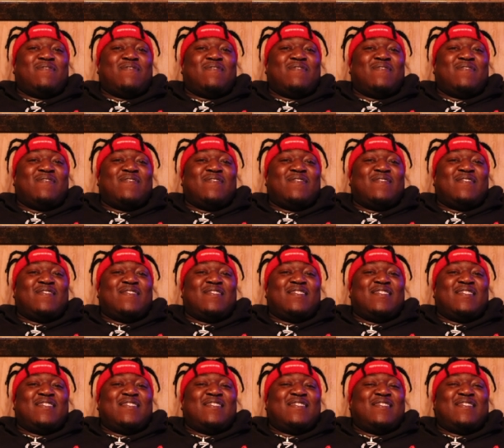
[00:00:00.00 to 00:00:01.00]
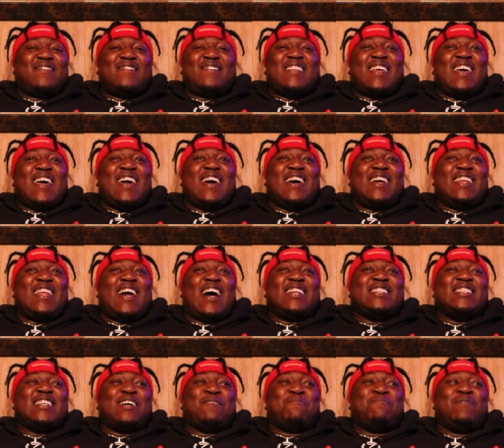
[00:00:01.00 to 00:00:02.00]
you can't rap. Hell, no, I
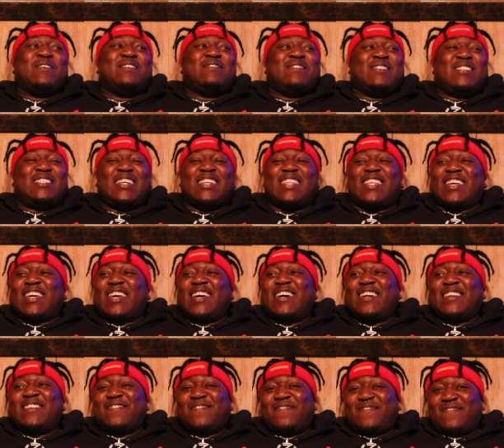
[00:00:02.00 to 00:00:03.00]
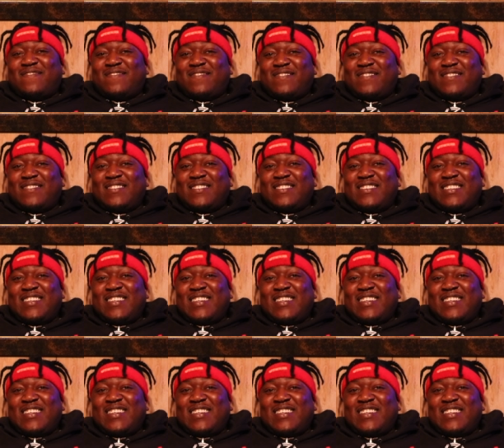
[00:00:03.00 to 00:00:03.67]
just can put some shit together. Uh huh. So